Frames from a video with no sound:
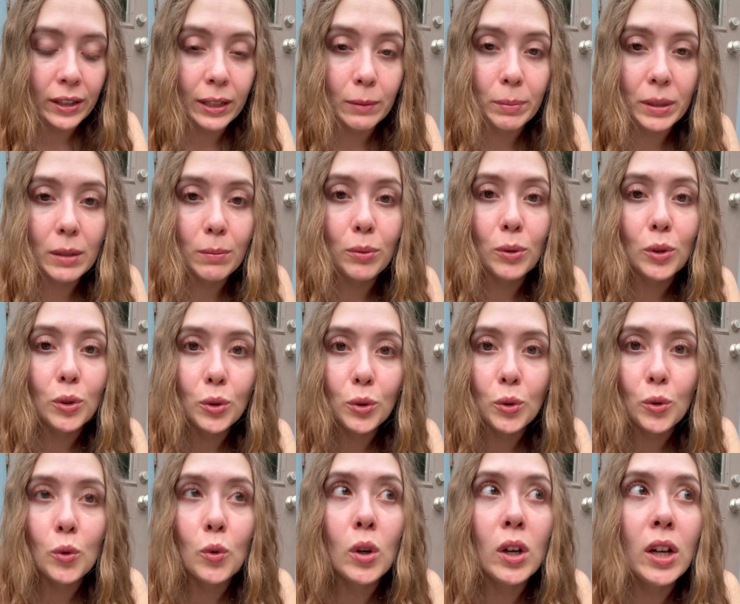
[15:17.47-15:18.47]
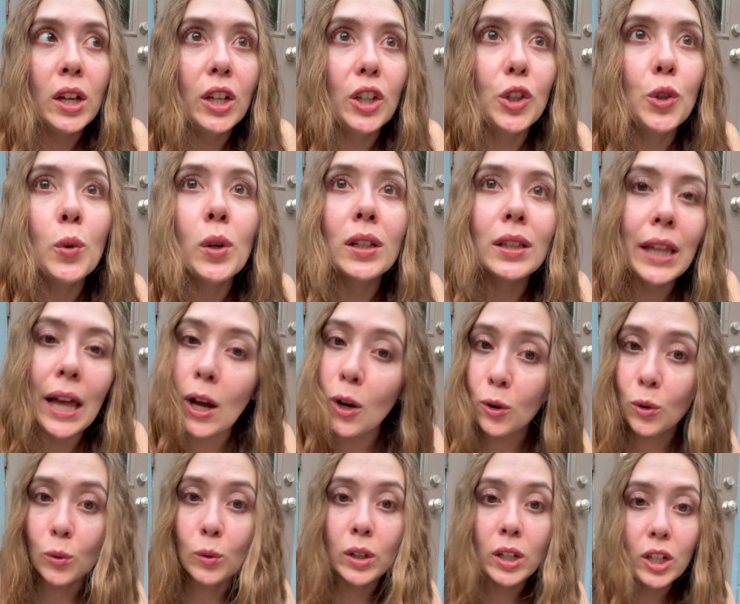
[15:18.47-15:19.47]
Like people who you
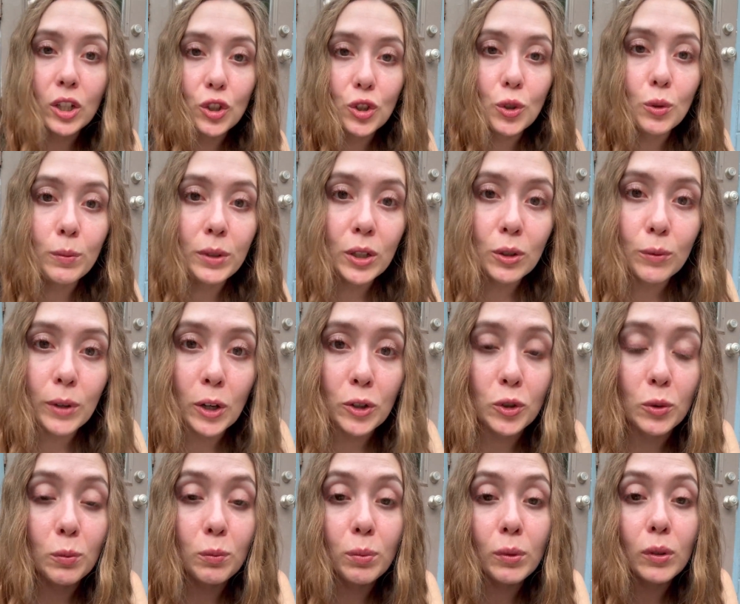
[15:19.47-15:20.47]
allow to be around you.